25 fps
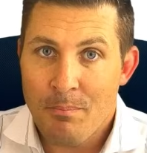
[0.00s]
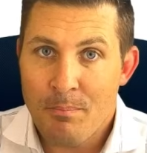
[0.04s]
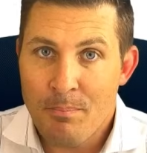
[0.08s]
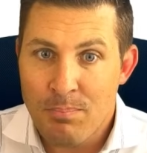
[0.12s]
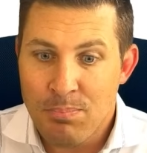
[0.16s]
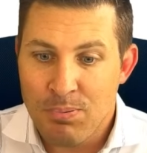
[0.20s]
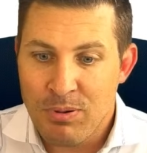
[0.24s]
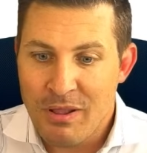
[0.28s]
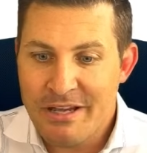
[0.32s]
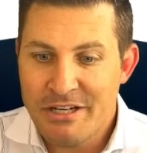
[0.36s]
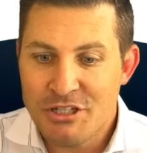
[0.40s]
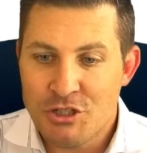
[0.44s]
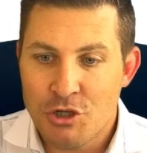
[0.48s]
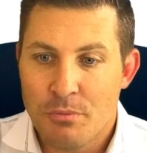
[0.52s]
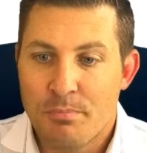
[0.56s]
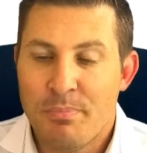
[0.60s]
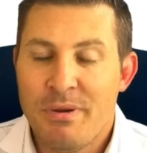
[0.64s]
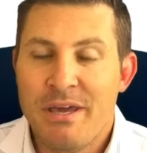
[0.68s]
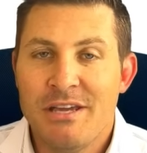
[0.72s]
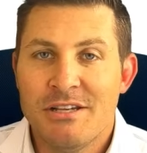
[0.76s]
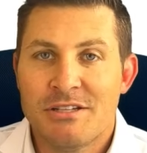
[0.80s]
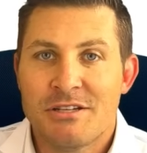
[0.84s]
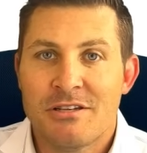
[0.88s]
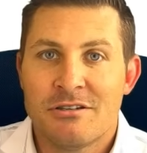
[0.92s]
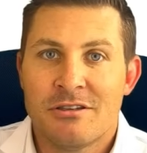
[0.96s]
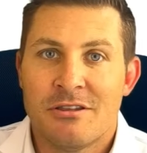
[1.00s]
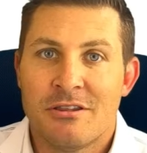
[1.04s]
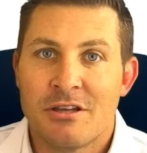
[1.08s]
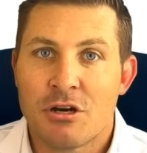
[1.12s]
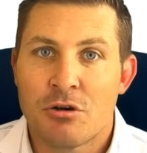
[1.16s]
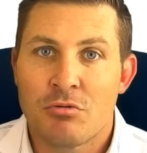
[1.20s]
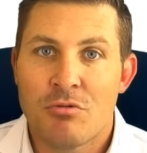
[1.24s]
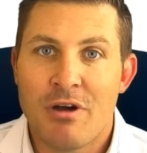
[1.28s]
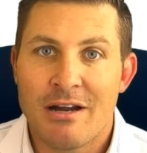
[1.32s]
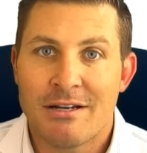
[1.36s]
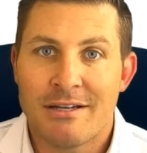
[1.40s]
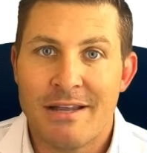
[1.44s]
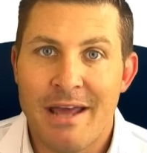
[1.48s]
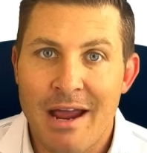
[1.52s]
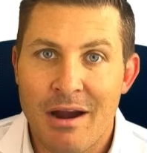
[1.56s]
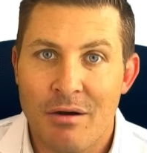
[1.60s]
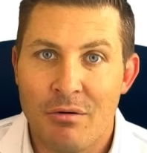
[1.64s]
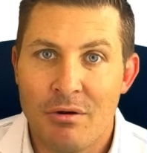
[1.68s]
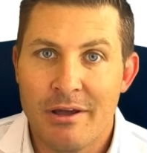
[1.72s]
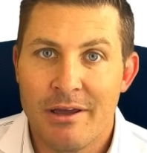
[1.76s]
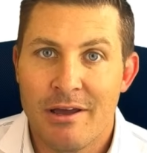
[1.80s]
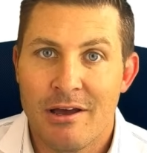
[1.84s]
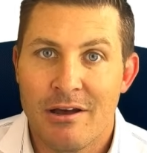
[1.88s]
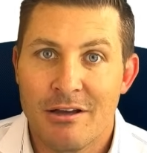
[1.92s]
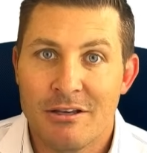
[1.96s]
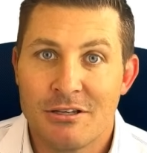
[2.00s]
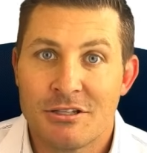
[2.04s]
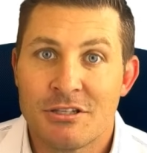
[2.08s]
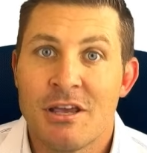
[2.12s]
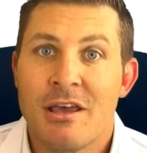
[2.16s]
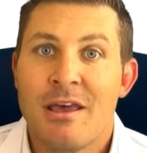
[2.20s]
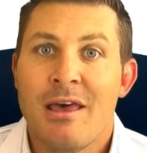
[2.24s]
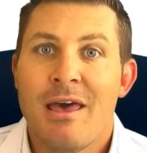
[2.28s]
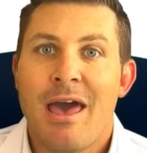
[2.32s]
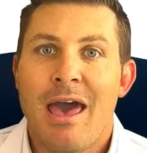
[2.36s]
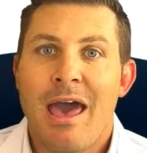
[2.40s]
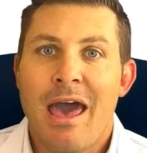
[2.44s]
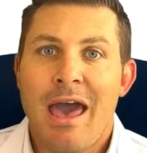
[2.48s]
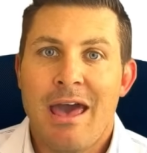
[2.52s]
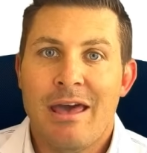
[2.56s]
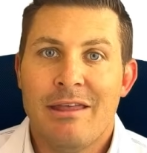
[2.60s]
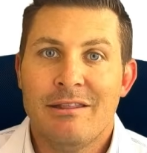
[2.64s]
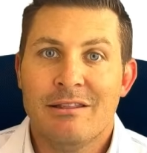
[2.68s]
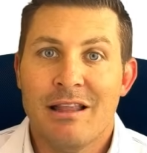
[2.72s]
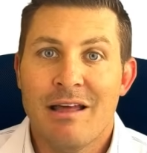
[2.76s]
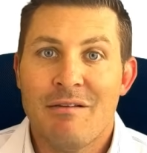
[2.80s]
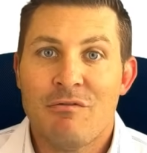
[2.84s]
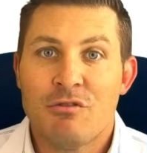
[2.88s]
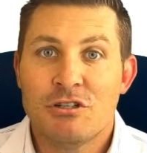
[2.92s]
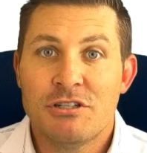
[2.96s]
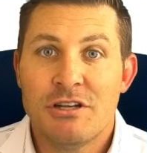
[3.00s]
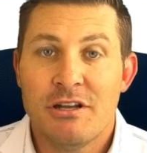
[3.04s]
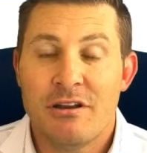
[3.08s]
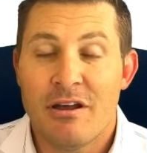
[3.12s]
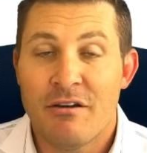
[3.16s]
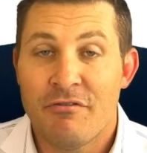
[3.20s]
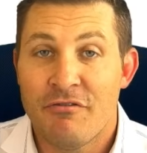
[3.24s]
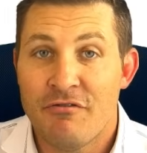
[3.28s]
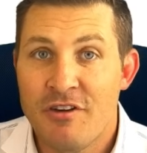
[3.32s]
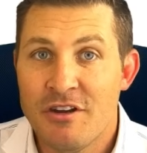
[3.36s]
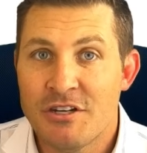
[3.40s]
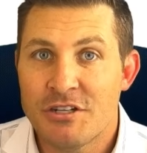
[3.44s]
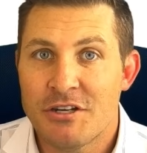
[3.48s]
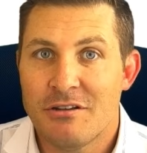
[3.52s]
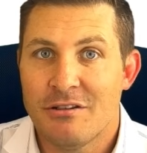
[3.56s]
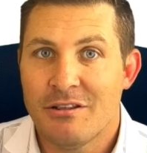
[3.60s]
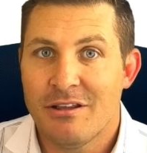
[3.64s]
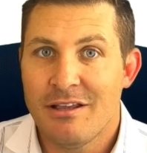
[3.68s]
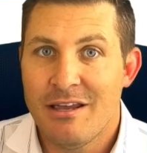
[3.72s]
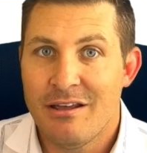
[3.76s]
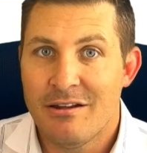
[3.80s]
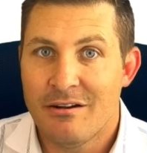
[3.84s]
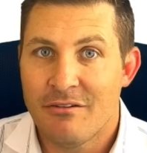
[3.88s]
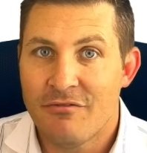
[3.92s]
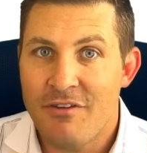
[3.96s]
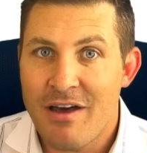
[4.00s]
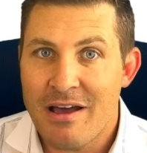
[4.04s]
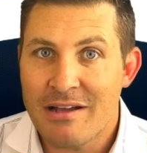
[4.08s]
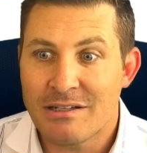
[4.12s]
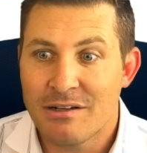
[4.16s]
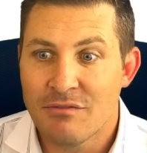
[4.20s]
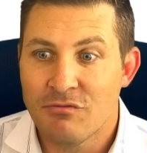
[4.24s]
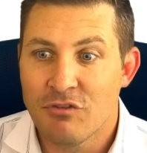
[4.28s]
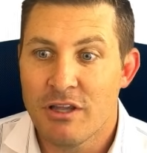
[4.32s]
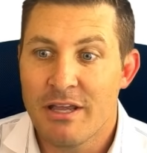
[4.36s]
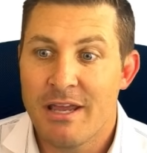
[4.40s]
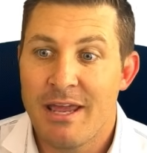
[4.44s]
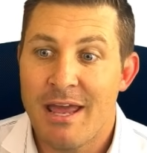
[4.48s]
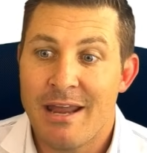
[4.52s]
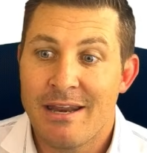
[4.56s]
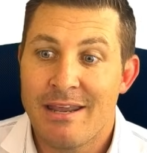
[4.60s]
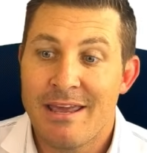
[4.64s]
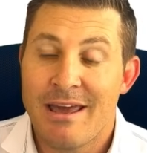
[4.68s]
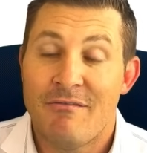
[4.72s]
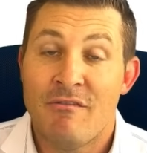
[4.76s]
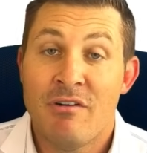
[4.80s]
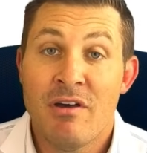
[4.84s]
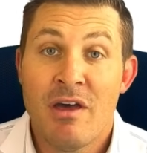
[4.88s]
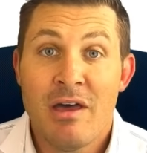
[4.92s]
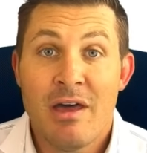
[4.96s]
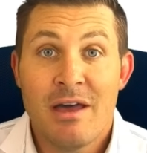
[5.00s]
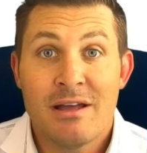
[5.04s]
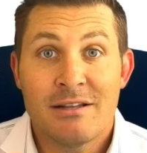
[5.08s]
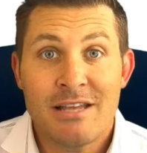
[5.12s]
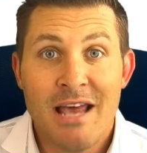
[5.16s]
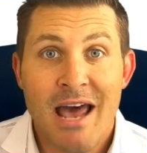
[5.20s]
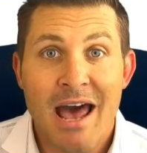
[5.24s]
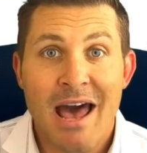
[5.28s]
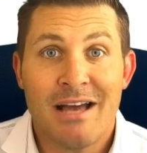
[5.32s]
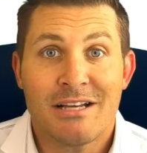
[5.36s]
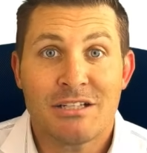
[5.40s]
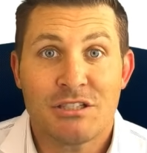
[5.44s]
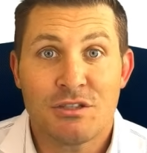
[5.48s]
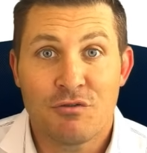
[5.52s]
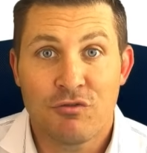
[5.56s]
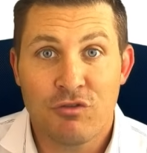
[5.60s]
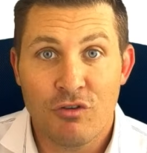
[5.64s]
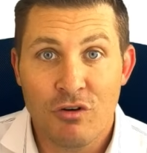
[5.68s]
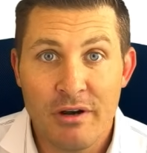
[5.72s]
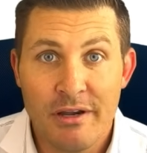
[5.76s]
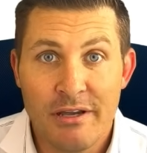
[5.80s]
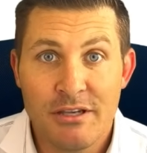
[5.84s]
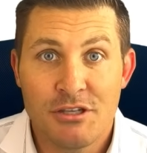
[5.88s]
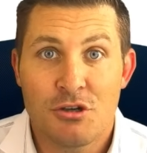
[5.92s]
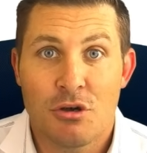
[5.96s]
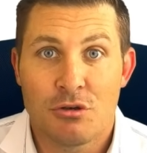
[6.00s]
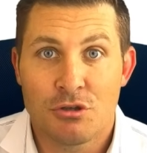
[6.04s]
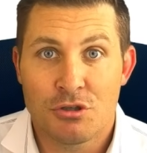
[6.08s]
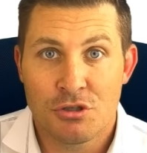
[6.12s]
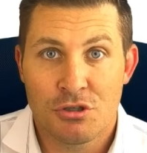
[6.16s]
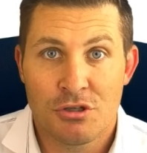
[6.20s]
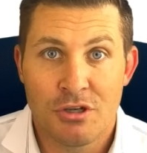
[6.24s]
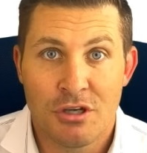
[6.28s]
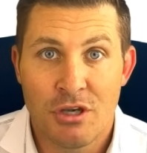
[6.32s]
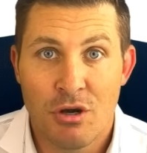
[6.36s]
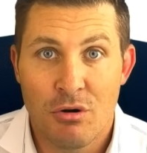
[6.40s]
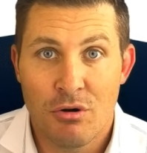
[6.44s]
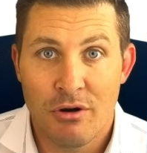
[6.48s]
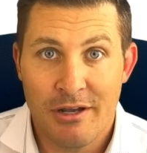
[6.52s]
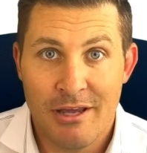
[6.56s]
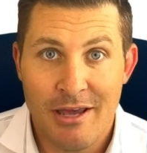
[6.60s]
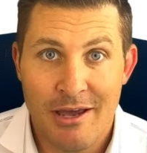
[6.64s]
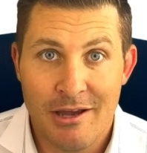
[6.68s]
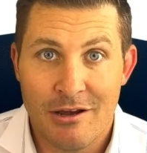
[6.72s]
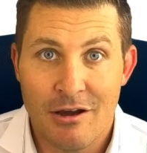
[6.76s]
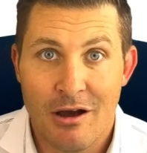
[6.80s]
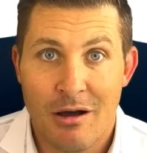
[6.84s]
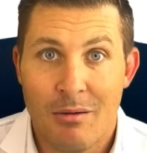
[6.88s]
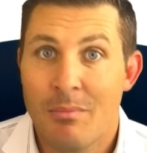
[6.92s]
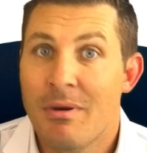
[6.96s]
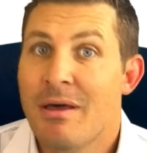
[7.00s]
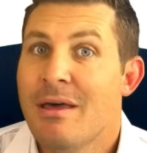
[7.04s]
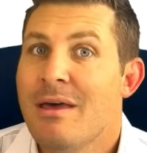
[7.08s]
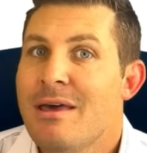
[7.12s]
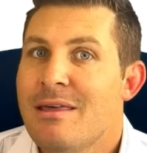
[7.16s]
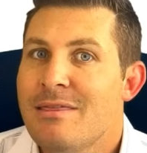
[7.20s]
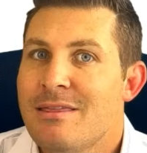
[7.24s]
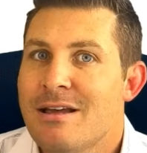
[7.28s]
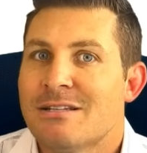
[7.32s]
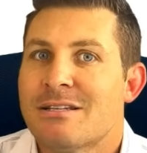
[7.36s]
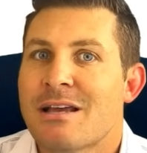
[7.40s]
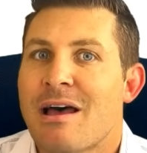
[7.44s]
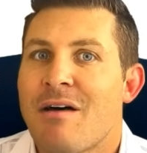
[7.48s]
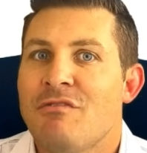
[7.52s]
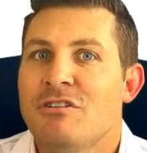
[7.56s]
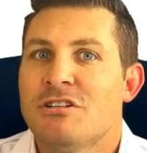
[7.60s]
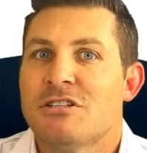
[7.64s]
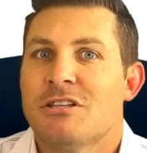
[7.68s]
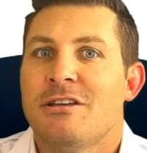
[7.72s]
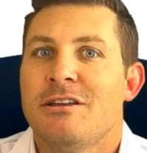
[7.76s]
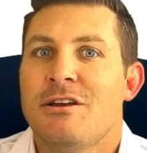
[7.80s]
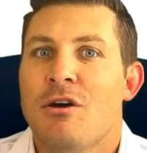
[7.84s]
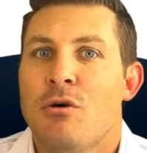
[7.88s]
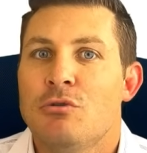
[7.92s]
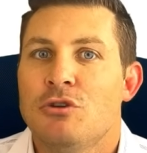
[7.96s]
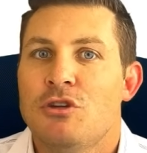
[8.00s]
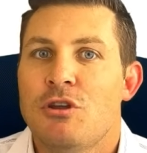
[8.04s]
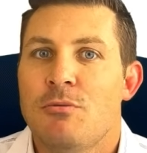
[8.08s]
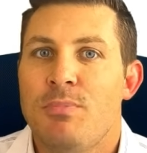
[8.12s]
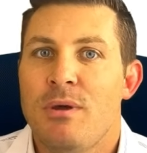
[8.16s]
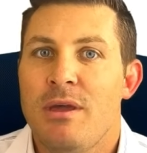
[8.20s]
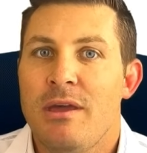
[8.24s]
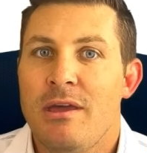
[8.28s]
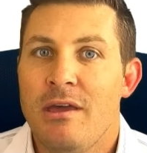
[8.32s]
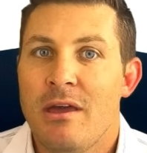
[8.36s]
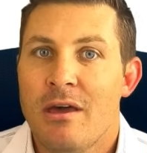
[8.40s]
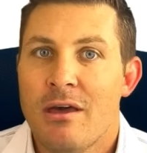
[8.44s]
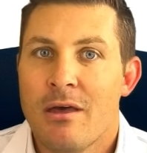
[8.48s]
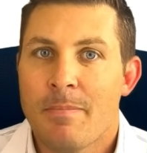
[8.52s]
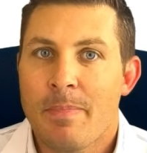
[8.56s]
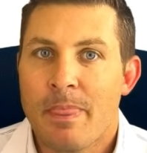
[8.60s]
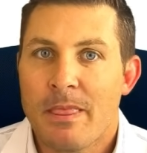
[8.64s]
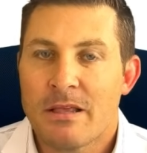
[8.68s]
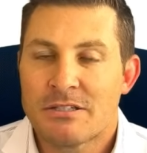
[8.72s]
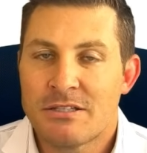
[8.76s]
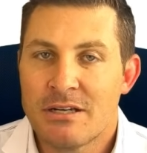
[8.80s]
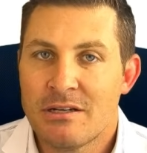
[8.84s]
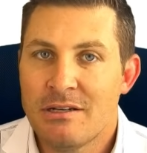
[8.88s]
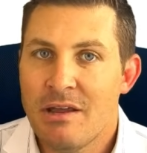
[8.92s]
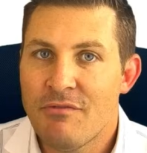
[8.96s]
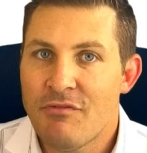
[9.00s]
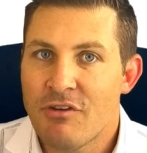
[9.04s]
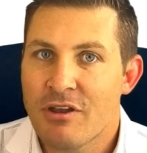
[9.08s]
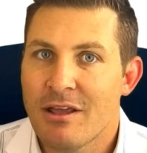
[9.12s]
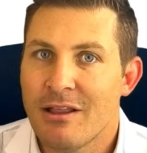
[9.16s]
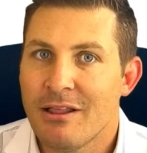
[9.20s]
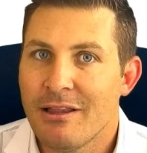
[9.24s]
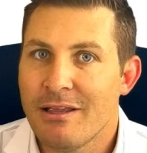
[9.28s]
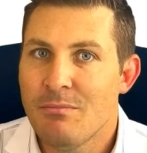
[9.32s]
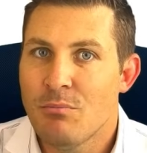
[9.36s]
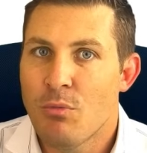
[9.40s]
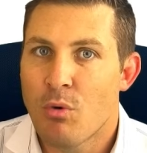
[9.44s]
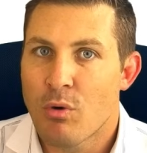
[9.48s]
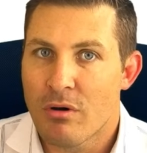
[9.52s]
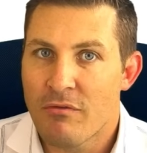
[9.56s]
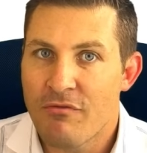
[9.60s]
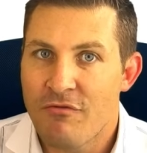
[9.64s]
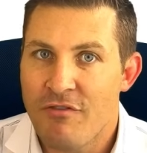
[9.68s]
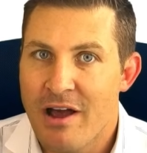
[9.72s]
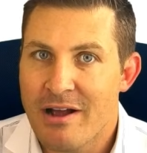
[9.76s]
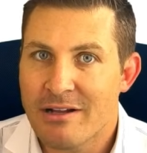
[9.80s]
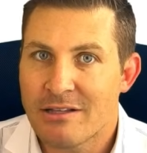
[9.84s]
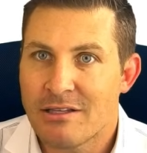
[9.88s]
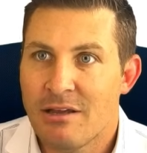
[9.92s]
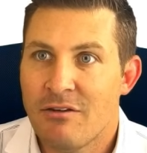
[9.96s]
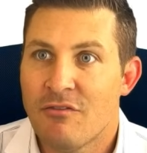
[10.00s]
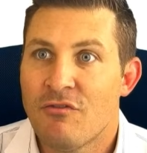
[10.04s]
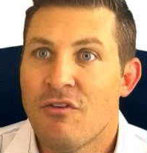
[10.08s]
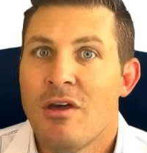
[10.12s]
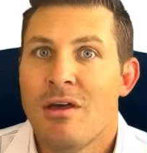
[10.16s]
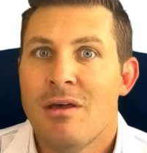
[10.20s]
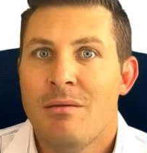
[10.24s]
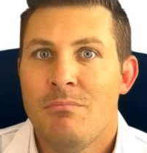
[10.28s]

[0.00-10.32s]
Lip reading: place your pieces in the correct areas and leverage it efficiently and effectively and get tax-free Social Security income, that's obviously going to be significantly more effective,